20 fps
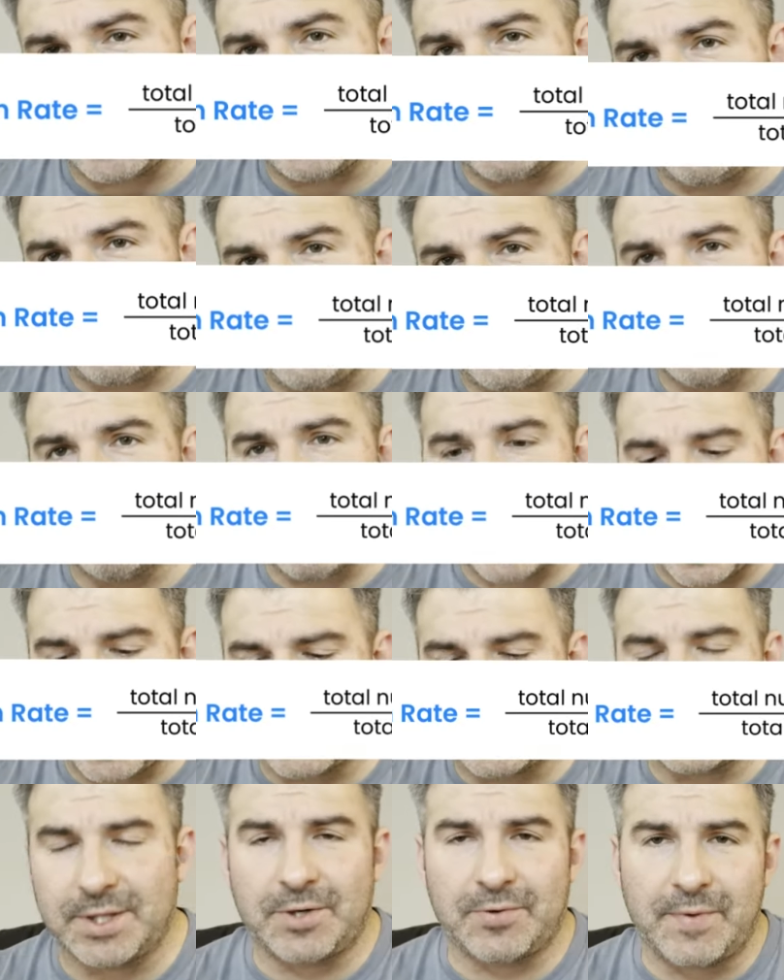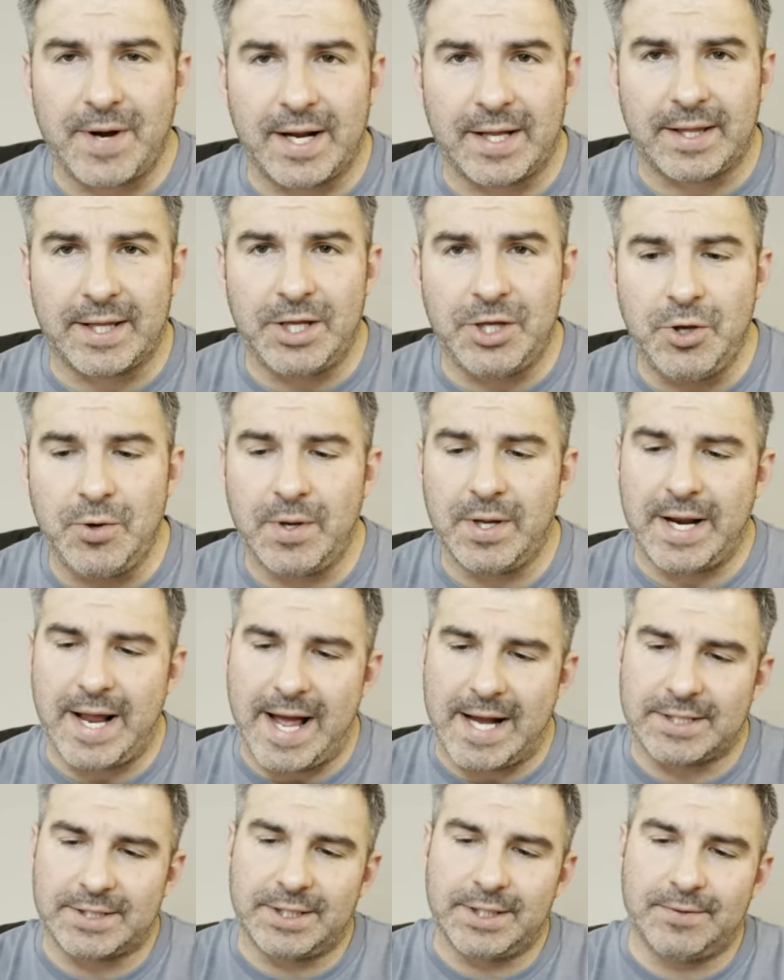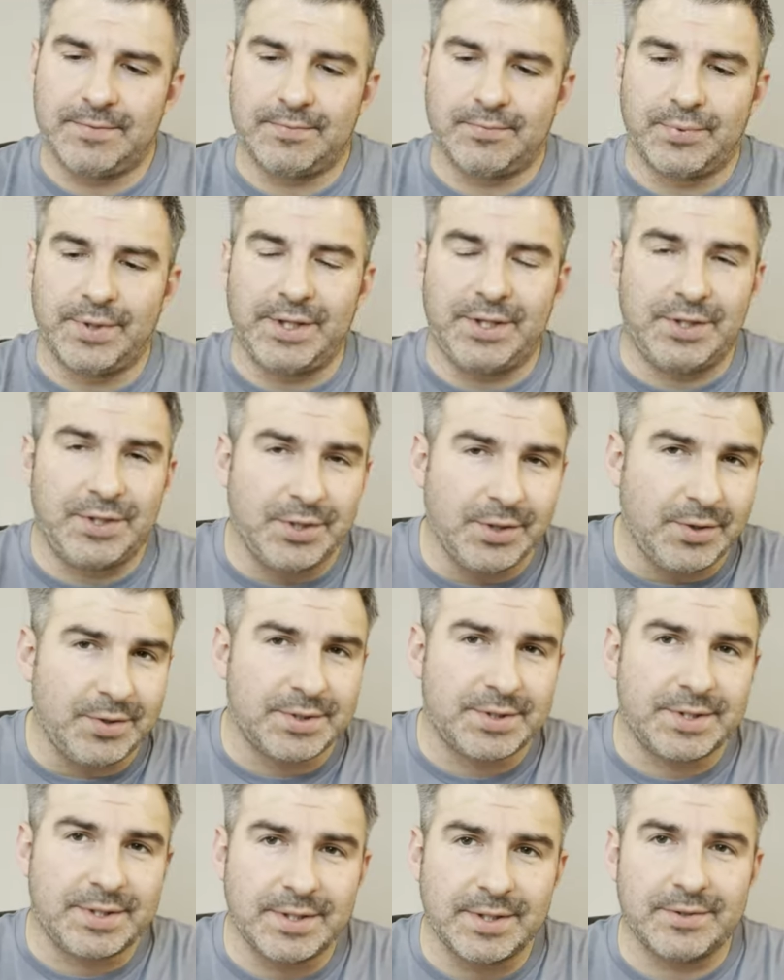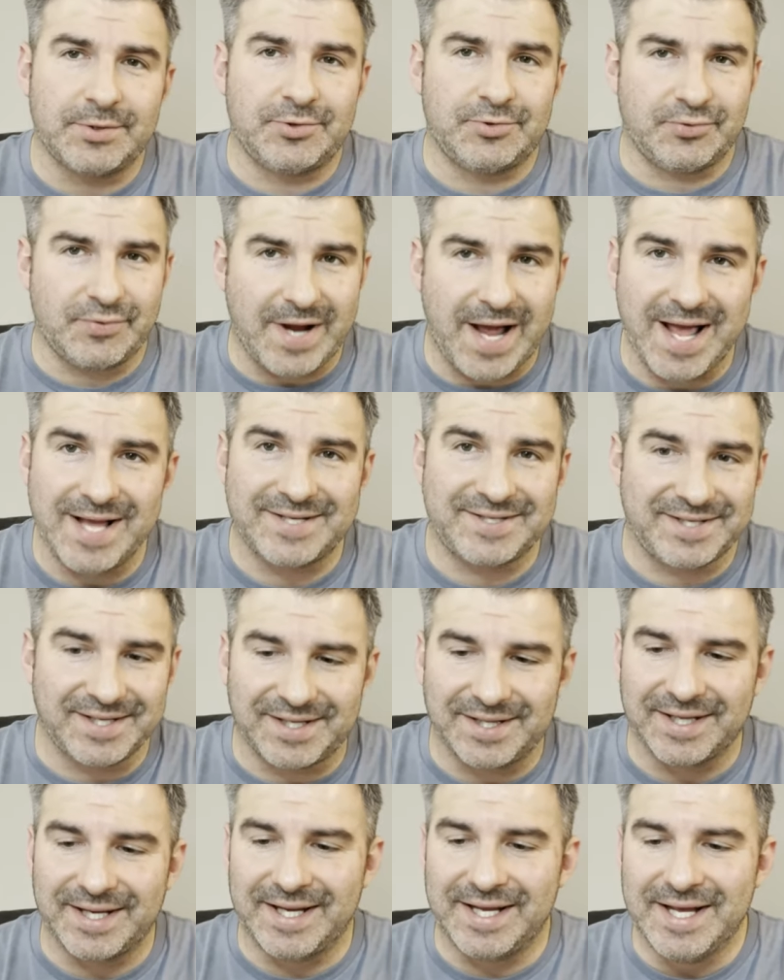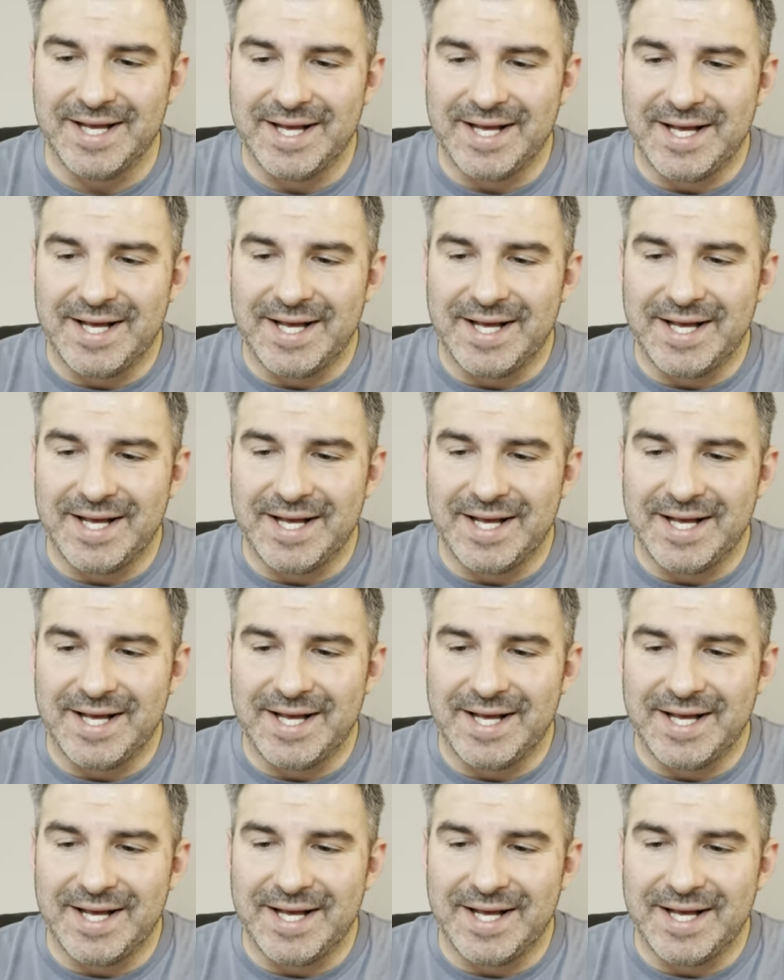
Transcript: if you manage it correctly, you could actually reduce drastically